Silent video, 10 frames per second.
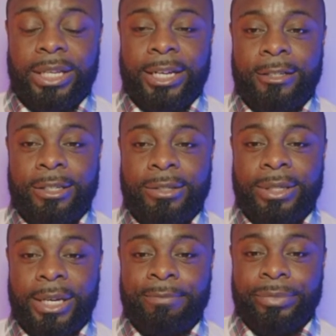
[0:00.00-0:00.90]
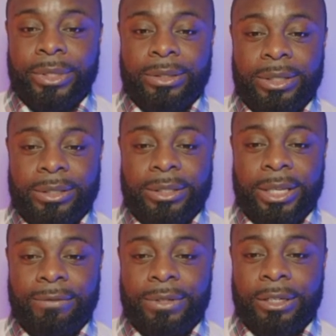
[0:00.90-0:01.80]
Let her know that she's
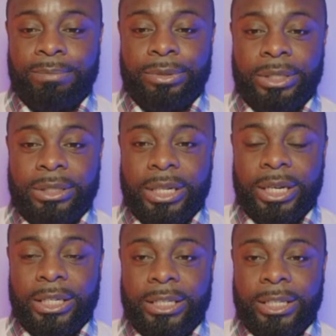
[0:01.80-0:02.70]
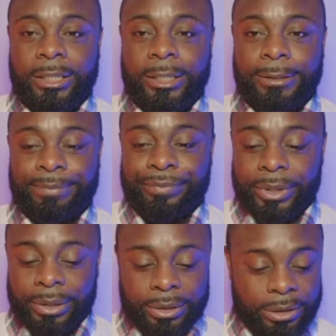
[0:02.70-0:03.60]
loved and appreciated. And
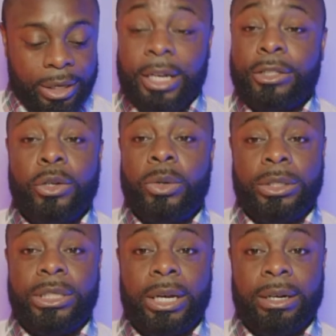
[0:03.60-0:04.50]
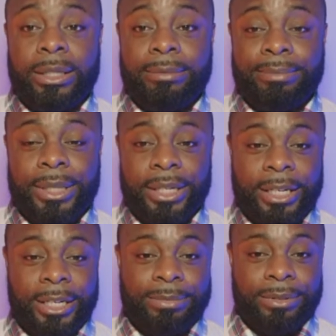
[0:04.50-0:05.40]
she's not as old as Sherry.
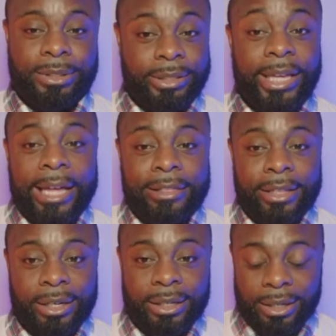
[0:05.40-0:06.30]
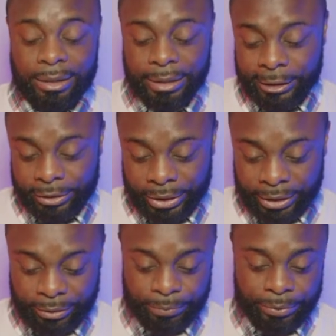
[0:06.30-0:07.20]
But she's getting there, all right? So
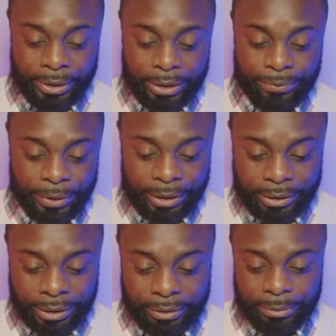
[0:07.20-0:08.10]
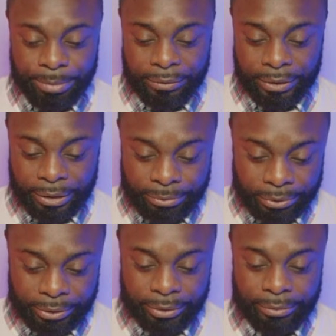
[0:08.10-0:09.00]
let's find Sancho's birthday music.